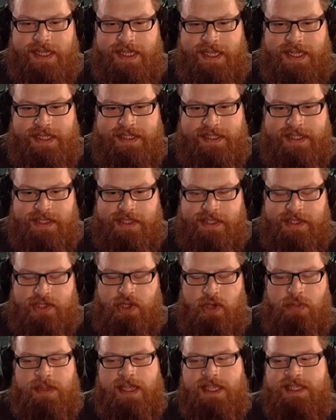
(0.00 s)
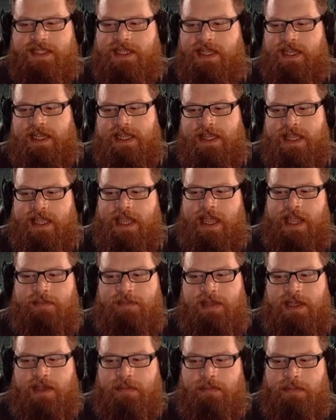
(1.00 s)
is the scummiest thing in the game
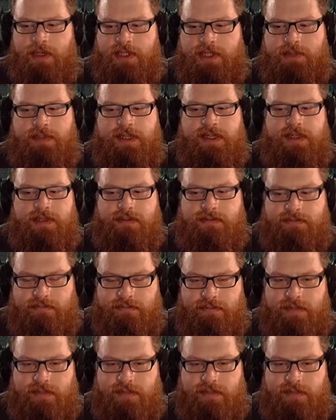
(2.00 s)
that you can possibly do.